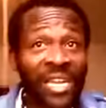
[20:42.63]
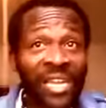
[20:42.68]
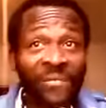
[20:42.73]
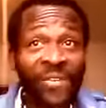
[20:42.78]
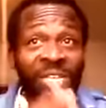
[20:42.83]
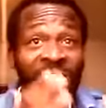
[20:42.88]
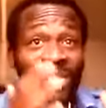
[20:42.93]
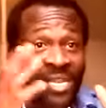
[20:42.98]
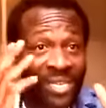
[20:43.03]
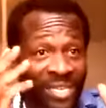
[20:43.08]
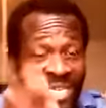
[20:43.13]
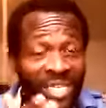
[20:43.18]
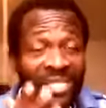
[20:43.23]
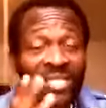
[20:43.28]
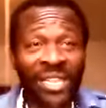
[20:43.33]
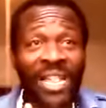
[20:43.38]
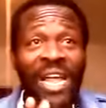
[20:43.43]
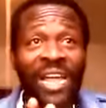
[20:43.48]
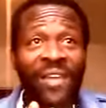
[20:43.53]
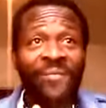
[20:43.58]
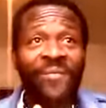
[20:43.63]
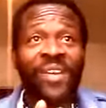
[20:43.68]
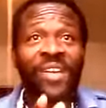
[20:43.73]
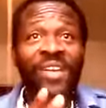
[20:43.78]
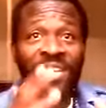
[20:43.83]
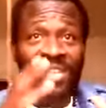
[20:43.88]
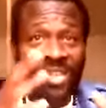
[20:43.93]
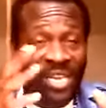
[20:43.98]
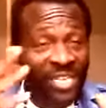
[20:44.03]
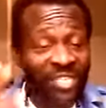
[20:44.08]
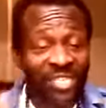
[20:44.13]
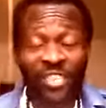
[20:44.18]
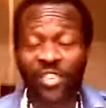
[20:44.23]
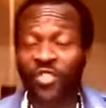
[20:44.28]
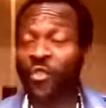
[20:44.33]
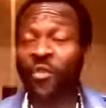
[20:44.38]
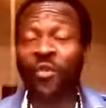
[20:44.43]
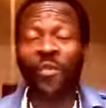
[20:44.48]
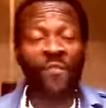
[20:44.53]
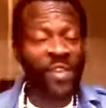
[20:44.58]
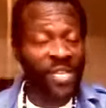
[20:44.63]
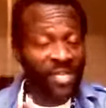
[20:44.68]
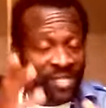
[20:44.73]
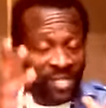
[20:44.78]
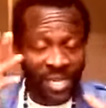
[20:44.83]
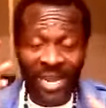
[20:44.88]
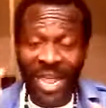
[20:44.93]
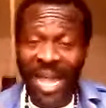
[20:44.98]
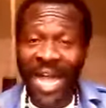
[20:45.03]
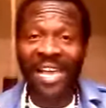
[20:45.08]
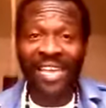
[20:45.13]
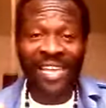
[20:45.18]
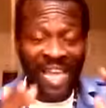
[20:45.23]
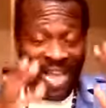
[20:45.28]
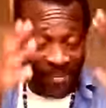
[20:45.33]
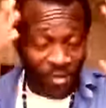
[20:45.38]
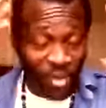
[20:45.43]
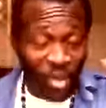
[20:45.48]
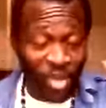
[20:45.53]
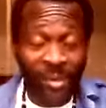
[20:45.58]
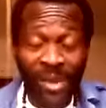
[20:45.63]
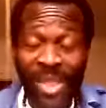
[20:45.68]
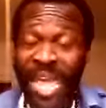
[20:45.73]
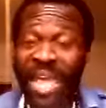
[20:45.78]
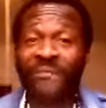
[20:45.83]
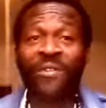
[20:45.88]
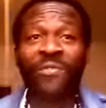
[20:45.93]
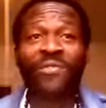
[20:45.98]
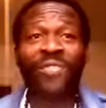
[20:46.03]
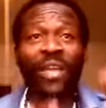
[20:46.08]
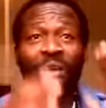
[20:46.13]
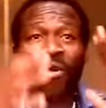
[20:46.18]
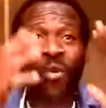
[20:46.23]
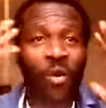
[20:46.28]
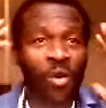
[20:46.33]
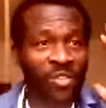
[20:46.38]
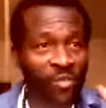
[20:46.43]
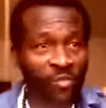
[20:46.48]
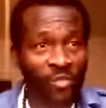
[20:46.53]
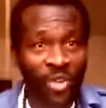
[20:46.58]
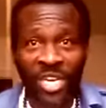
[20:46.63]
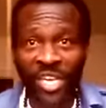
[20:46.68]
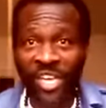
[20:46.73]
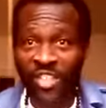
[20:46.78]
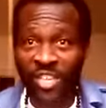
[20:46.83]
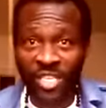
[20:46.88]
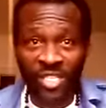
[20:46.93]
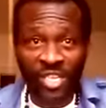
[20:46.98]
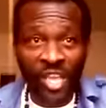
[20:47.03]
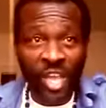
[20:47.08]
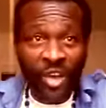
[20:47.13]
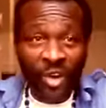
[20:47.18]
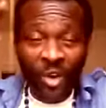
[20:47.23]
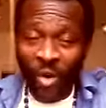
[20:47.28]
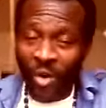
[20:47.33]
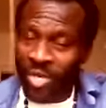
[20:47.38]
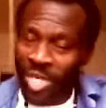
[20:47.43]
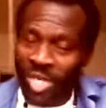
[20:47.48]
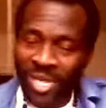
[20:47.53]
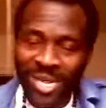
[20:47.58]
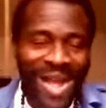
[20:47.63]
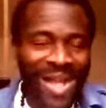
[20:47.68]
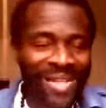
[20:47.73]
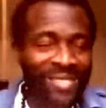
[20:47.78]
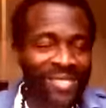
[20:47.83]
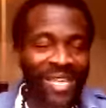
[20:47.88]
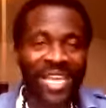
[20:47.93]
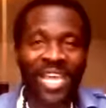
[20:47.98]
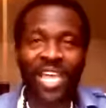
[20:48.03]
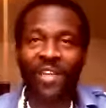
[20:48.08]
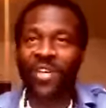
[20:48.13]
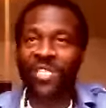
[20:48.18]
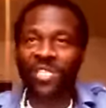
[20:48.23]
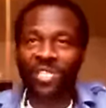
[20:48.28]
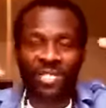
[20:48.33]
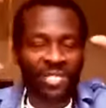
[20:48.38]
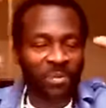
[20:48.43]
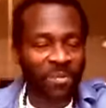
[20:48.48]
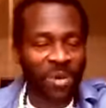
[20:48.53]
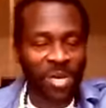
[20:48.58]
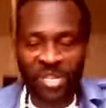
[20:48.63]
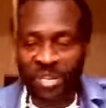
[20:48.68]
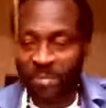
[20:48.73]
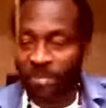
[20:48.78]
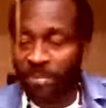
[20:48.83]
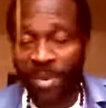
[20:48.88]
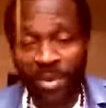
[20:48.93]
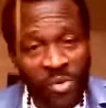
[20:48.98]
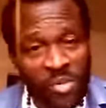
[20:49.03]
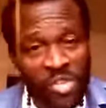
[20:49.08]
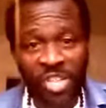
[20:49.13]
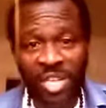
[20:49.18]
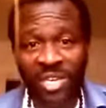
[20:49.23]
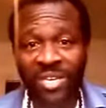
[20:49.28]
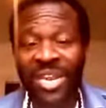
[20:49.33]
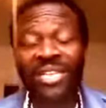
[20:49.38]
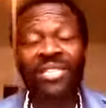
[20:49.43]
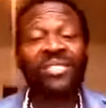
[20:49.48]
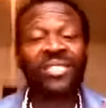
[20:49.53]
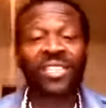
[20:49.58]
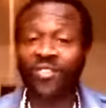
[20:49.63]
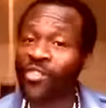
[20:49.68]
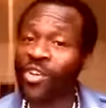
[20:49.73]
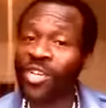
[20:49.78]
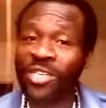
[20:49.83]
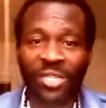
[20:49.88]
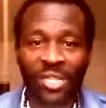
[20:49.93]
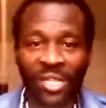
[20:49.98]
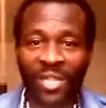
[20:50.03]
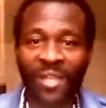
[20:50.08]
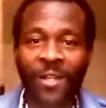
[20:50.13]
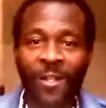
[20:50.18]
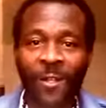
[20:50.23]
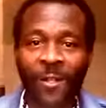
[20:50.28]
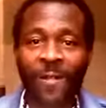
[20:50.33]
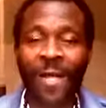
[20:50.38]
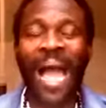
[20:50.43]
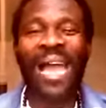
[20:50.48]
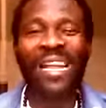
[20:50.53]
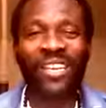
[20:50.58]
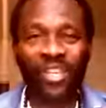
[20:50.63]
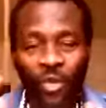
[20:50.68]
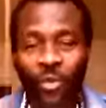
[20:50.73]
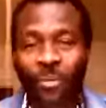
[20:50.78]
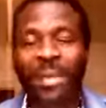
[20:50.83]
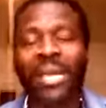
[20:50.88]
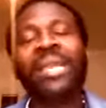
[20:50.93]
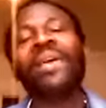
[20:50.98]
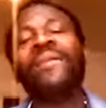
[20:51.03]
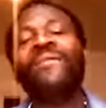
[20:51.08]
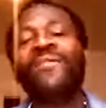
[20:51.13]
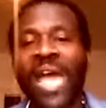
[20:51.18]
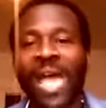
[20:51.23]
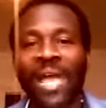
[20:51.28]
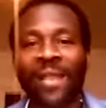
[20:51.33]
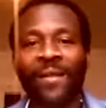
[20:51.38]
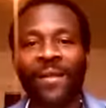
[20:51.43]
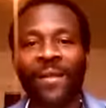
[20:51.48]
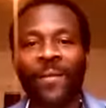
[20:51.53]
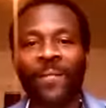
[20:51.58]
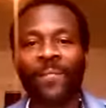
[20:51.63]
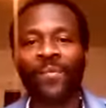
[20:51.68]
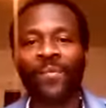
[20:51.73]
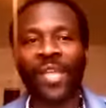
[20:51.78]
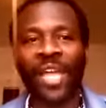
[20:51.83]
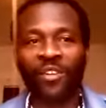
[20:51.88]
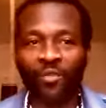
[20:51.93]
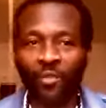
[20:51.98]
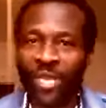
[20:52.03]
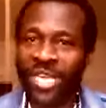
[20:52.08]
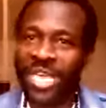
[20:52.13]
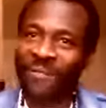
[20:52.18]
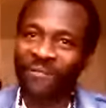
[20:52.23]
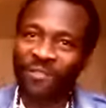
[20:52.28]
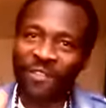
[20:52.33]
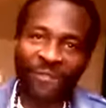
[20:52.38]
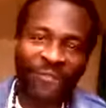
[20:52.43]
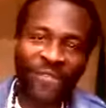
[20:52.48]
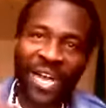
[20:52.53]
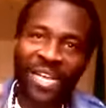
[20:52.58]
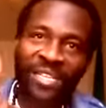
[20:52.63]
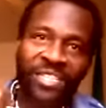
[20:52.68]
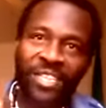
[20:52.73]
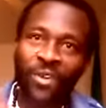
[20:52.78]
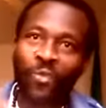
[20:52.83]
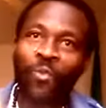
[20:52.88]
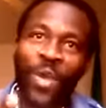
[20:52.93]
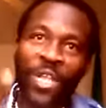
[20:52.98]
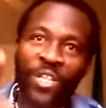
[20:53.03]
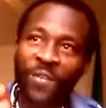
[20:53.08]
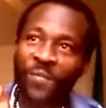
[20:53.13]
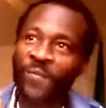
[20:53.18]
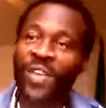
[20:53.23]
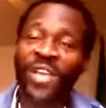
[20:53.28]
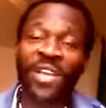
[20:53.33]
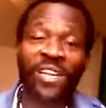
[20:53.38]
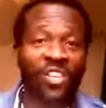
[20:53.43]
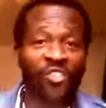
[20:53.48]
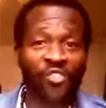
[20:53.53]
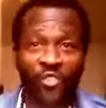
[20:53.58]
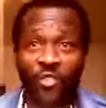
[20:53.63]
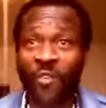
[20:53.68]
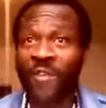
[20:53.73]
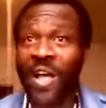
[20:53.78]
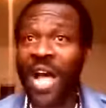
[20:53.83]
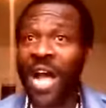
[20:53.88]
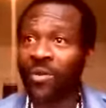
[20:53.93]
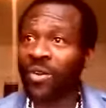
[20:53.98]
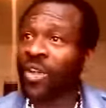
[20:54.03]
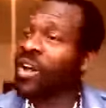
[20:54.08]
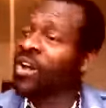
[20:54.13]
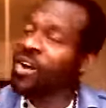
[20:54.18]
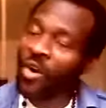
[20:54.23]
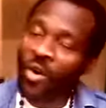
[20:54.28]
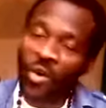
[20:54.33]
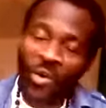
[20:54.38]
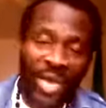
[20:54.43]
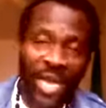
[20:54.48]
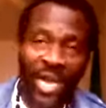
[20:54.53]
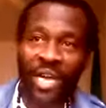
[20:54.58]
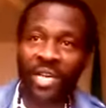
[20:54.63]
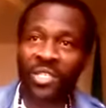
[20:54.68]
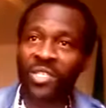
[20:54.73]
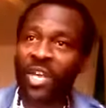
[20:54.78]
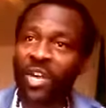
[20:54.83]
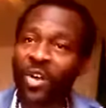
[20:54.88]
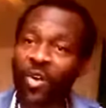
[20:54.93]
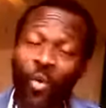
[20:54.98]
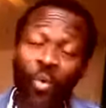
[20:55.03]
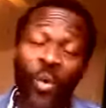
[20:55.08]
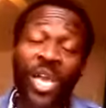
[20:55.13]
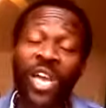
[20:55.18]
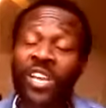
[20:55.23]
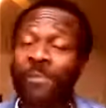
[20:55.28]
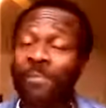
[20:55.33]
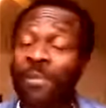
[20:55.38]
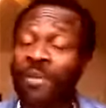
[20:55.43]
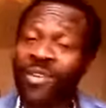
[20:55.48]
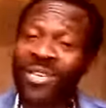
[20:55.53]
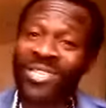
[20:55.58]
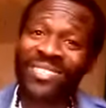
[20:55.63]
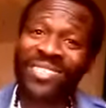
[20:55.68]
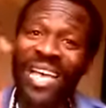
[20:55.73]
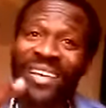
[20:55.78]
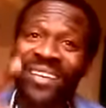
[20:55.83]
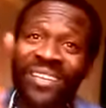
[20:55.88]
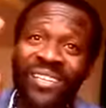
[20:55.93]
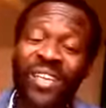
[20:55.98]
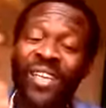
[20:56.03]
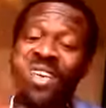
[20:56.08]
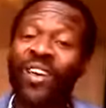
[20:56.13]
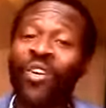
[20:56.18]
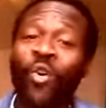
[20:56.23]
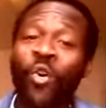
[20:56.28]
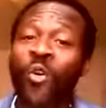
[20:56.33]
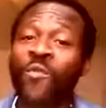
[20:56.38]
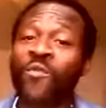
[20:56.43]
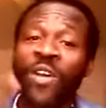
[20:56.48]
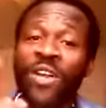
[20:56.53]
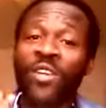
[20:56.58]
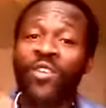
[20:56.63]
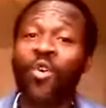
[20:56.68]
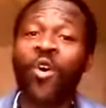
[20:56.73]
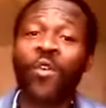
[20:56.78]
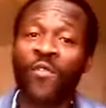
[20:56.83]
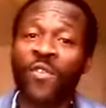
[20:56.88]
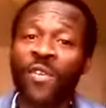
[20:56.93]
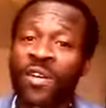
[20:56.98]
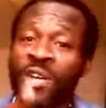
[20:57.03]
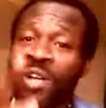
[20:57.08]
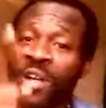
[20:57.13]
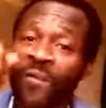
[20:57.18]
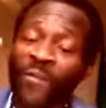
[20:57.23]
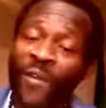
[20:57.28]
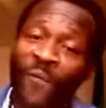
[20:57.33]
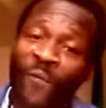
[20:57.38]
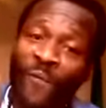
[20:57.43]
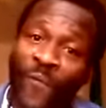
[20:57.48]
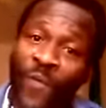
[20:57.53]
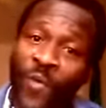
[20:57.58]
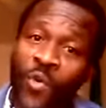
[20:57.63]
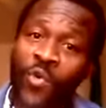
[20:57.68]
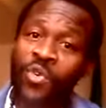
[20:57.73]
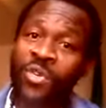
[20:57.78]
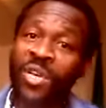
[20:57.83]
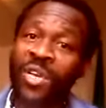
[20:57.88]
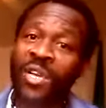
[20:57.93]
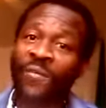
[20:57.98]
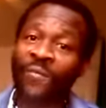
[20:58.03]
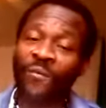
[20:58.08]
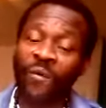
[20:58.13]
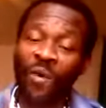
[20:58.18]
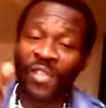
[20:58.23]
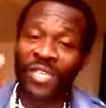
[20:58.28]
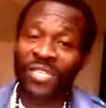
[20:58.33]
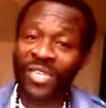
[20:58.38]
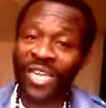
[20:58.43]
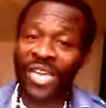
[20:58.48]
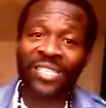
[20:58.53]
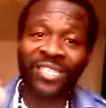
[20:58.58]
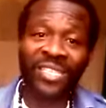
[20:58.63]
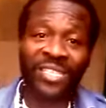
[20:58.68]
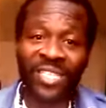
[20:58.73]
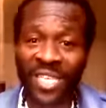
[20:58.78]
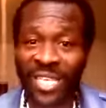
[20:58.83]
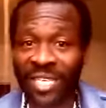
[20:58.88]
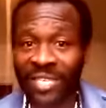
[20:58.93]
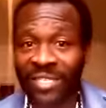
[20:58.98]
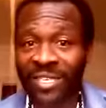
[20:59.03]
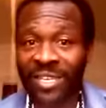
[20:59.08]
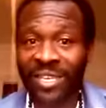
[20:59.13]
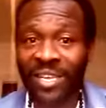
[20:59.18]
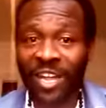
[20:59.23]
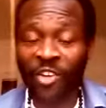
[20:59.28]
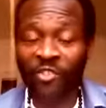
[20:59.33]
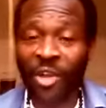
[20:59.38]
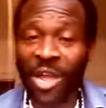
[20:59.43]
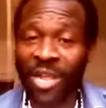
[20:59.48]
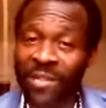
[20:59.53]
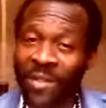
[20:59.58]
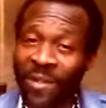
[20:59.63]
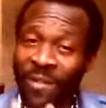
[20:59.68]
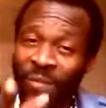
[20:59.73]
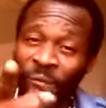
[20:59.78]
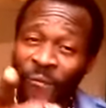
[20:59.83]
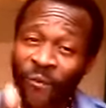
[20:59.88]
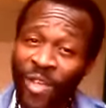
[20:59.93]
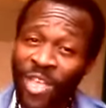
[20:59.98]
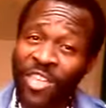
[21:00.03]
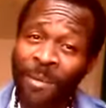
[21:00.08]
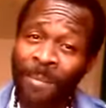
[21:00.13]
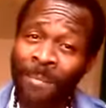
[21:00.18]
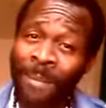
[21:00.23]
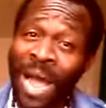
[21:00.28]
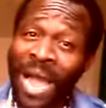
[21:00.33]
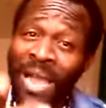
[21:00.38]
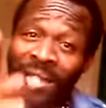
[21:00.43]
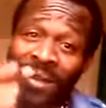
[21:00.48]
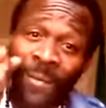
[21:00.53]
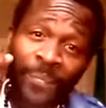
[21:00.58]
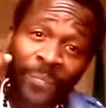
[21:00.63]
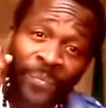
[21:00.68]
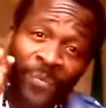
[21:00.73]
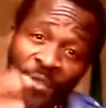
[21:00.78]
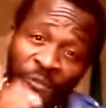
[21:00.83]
are living in this life is the truth. It's a lie. I'm talking about everything, all the religions, all the gods they give us. It's a bunch of bullshit. Like, seriously, I do believe that. And we have to find some way to figure this truth out, or else we're going to be recycled here over and over for food for these entities. All right? Free your mind,